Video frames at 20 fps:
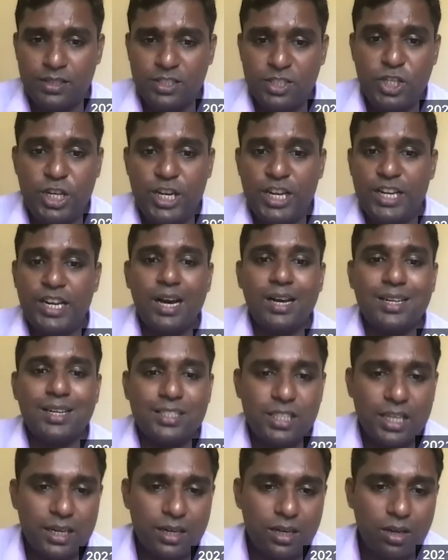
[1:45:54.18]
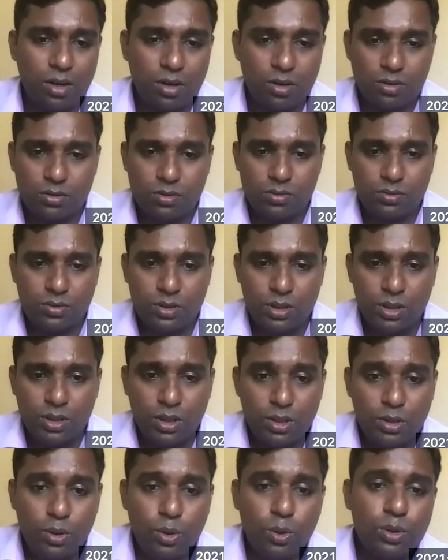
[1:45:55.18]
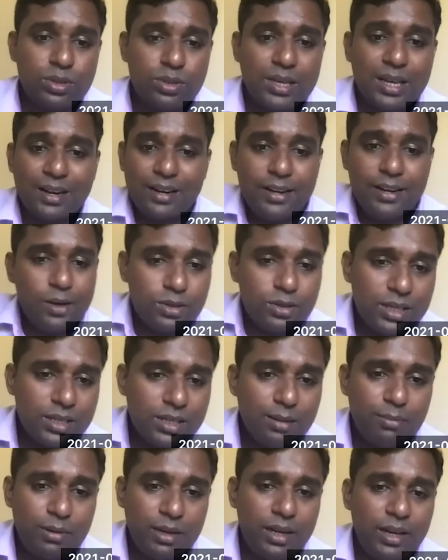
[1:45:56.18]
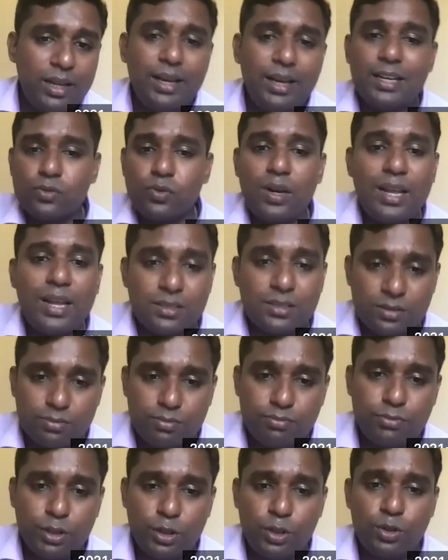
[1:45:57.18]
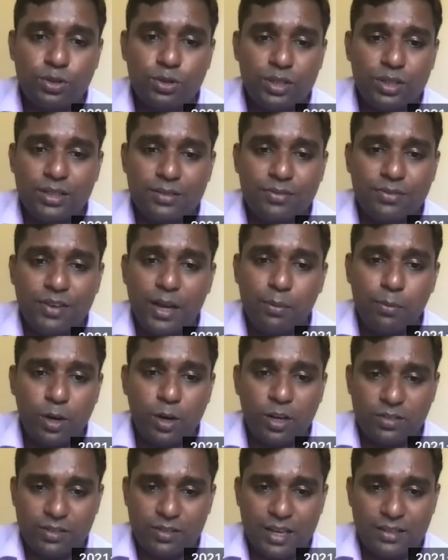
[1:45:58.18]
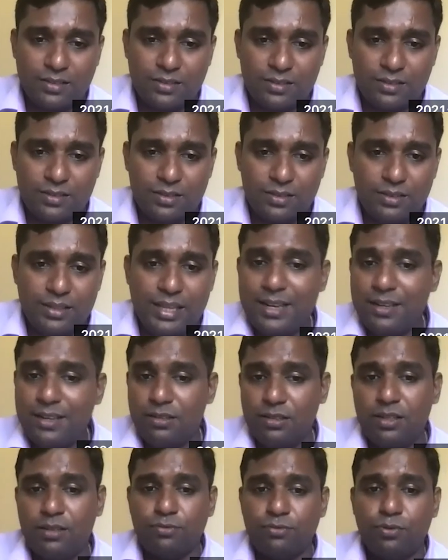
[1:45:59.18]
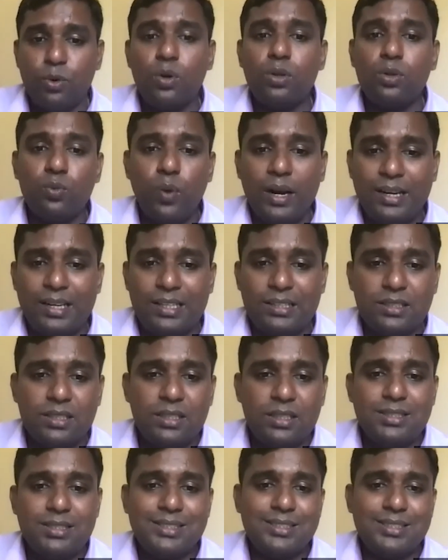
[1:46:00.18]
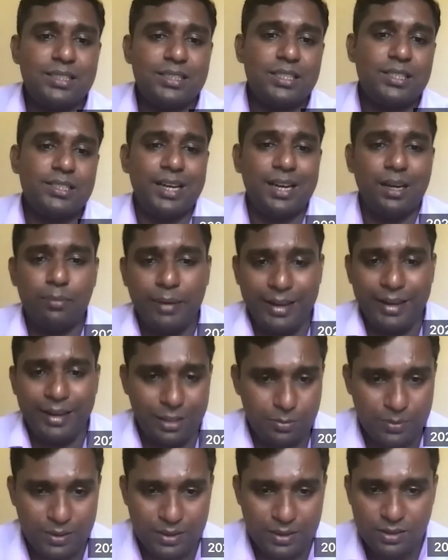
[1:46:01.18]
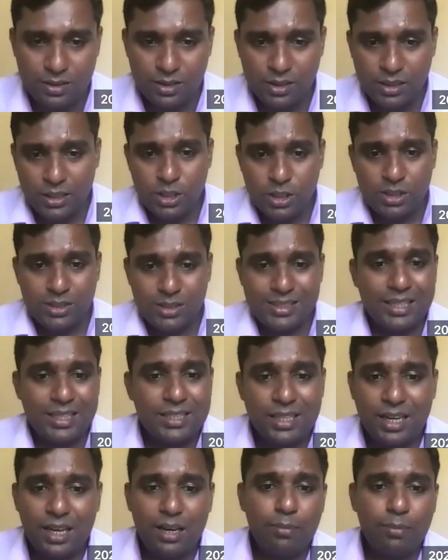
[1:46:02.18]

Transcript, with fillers: GNRH analog. Those are reducing the bleeding as well as reducing the fibroid size. Then the fourth one is surgical management. Surgical